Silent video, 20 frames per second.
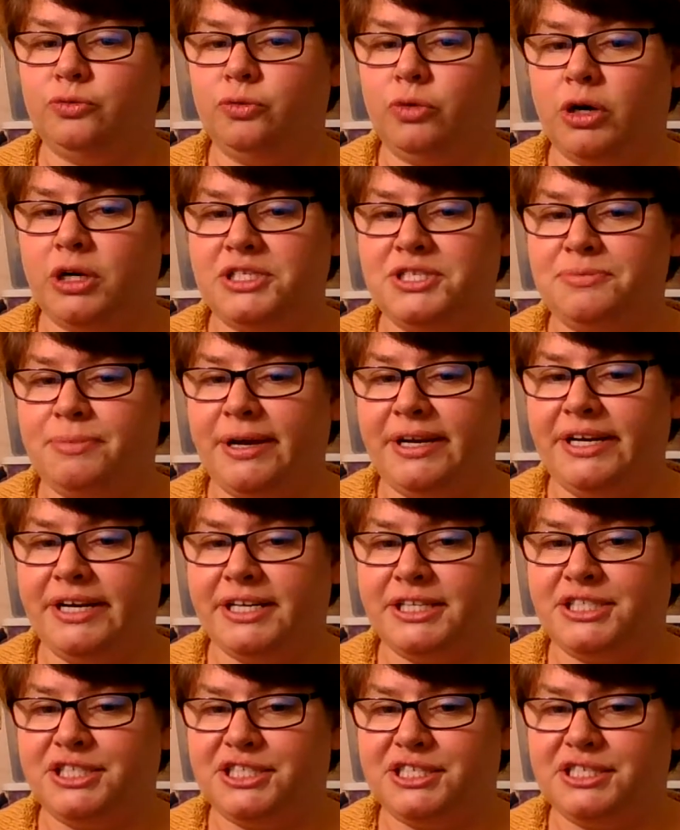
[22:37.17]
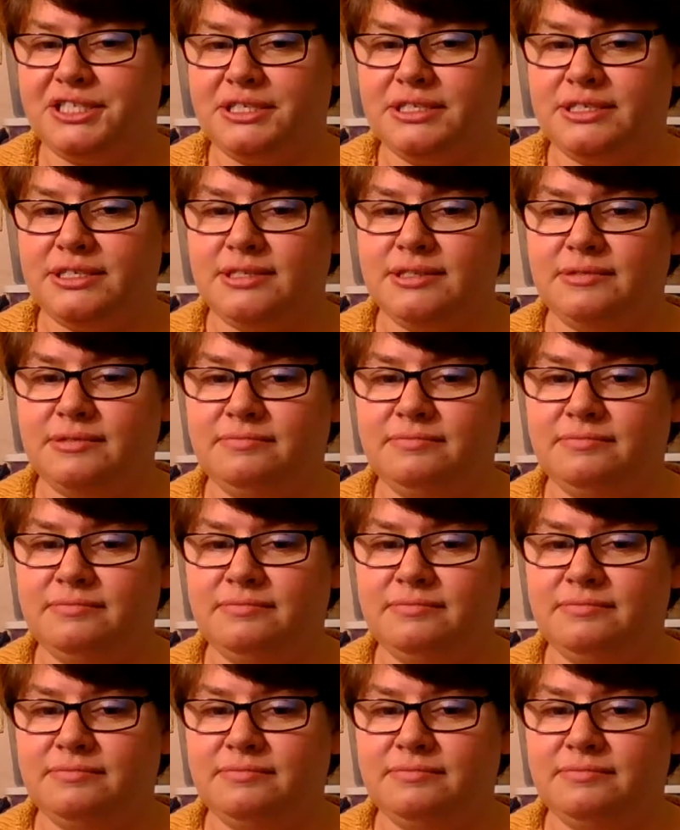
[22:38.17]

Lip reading: wash my dishes